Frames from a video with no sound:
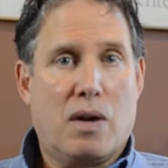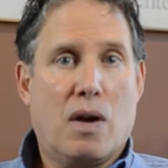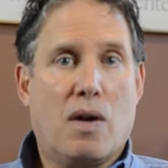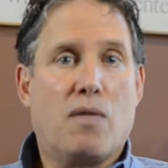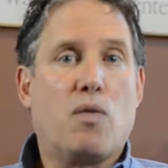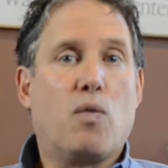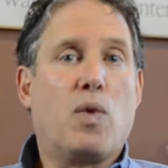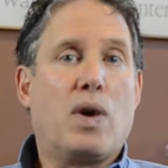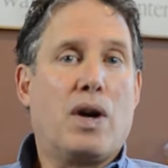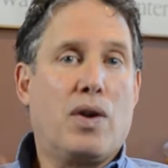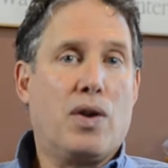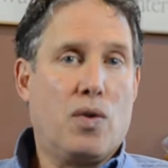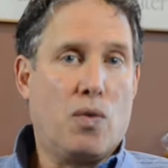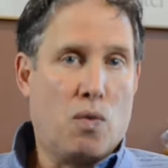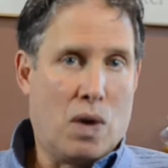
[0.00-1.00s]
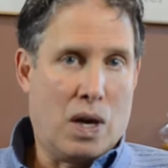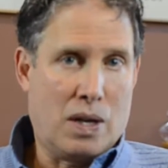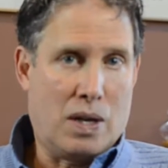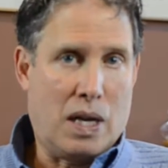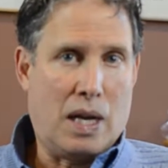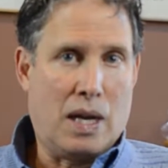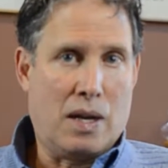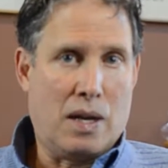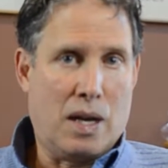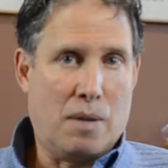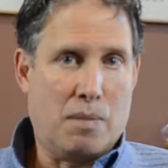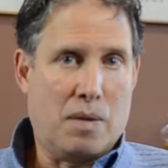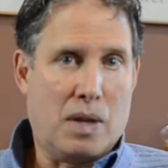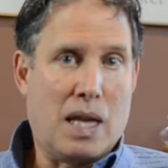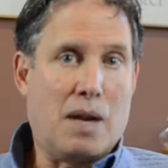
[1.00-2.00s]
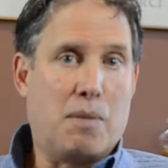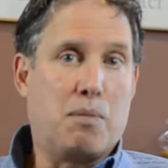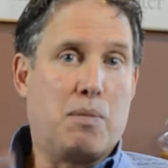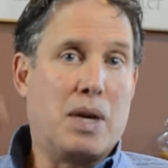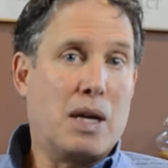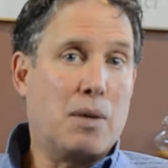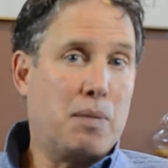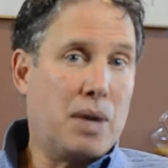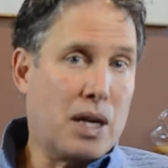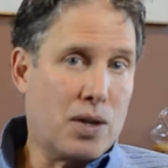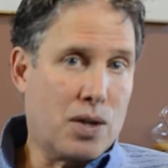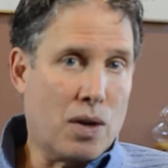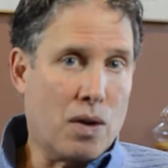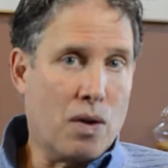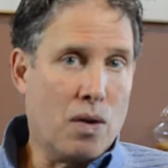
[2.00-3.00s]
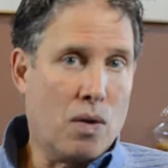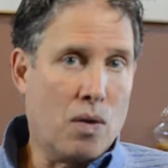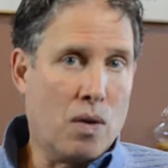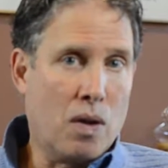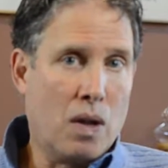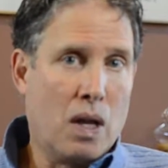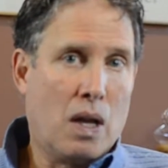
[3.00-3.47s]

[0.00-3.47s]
of where you want to end up, that big picture goal.